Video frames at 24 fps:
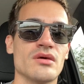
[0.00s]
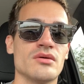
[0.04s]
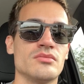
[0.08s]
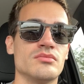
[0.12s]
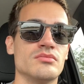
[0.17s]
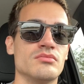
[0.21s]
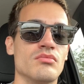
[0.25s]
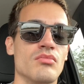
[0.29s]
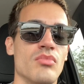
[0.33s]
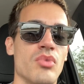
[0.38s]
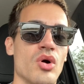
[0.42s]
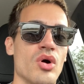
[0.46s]

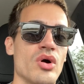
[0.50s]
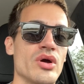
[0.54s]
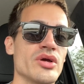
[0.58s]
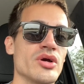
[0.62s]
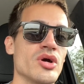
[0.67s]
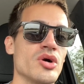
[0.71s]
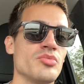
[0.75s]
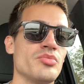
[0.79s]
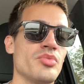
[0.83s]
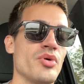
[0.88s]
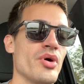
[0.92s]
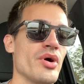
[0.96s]
Boy,
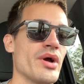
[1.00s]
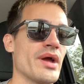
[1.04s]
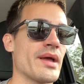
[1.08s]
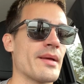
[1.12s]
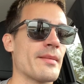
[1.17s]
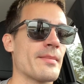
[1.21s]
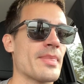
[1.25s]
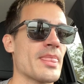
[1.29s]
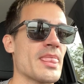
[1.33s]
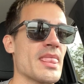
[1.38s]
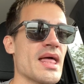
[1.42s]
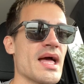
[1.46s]
oh boy,
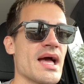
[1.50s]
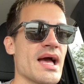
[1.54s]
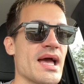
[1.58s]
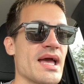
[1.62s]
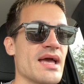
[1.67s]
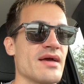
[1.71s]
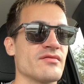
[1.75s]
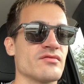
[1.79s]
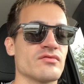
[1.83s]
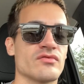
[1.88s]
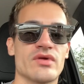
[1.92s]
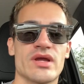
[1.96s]
I
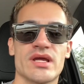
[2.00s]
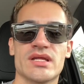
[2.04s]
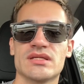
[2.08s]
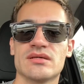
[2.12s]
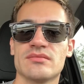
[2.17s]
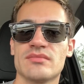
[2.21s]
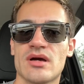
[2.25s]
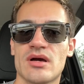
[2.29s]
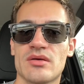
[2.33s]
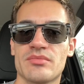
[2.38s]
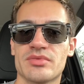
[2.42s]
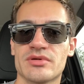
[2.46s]
have
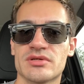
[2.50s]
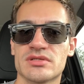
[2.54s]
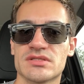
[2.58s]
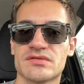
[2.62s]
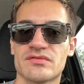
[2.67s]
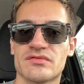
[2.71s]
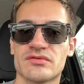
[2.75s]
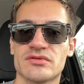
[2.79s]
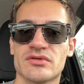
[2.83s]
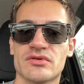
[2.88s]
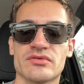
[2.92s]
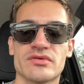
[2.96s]
random outbursts
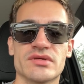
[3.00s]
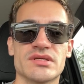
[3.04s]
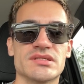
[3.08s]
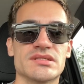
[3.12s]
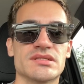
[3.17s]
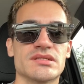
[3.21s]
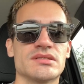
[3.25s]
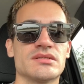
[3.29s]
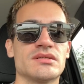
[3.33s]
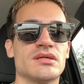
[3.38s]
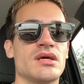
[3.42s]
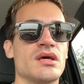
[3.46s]
for no
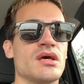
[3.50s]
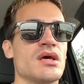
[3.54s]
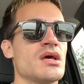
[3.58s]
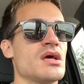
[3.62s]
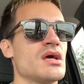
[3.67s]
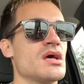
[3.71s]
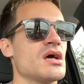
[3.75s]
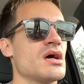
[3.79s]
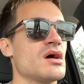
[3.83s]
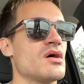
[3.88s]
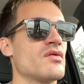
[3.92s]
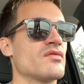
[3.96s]
reason
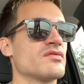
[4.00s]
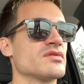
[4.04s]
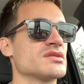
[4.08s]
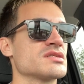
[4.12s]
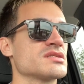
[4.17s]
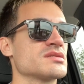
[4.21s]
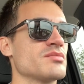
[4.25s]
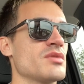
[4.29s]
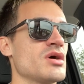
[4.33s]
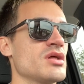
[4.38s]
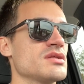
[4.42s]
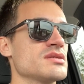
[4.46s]
over the
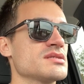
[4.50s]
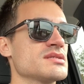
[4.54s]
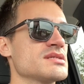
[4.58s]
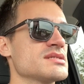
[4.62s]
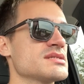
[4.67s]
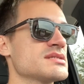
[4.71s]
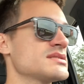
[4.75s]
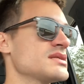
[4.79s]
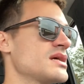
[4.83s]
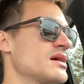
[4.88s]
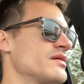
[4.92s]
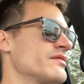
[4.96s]
smallest of
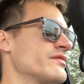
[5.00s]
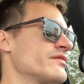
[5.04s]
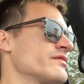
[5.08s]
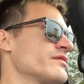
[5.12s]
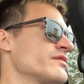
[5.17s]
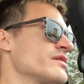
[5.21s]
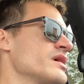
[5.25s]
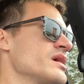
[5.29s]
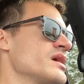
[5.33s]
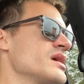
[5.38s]
stuff.